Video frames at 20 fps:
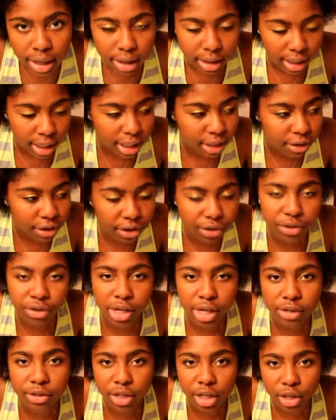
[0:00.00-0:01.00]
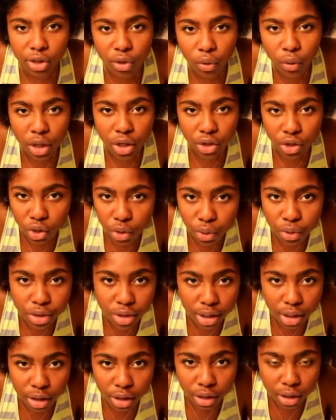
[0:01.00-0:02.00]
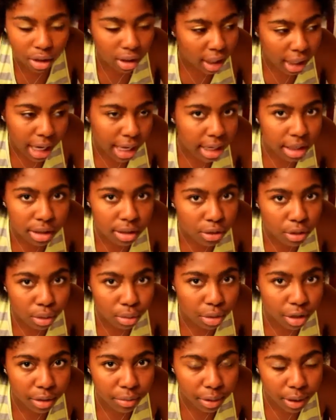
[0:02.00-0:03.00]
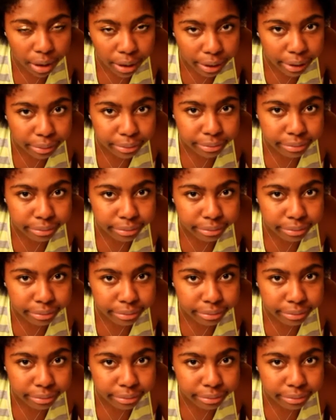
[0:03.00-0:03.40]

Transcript: Like there's things that you can do still. Like I can still braid my hair.